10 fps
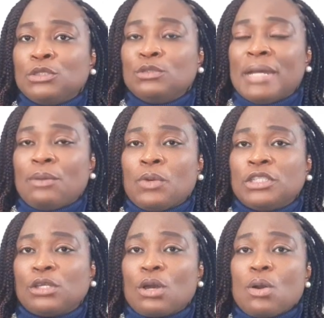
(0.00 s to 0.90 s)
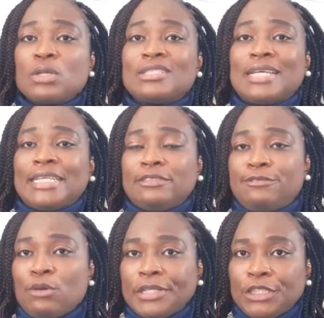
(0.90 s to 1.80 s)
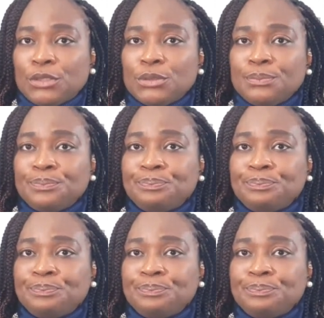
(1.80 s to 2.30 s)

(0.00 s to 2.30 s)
who might want to co-sign for you,